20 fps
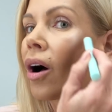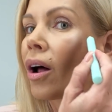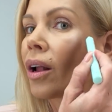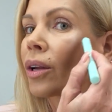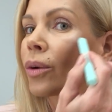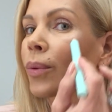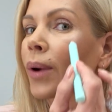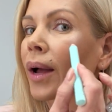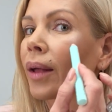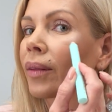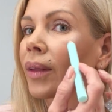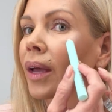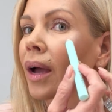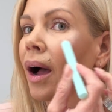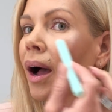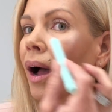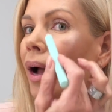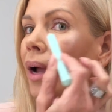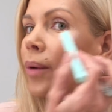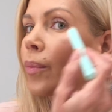all around the
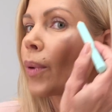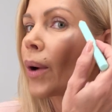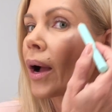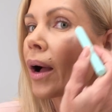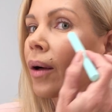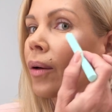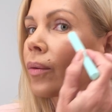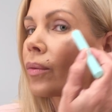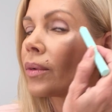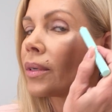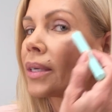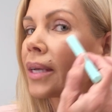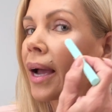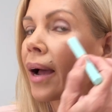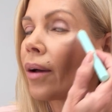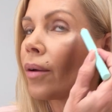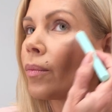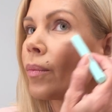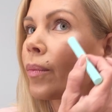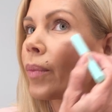eyebrow,
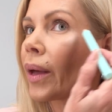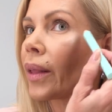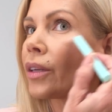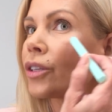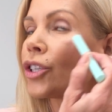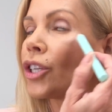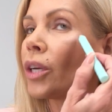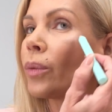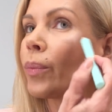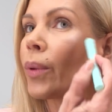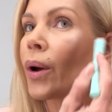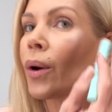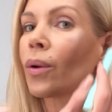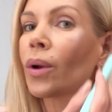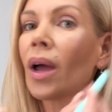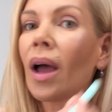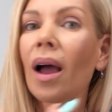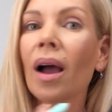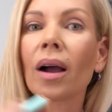down by the cheekbone,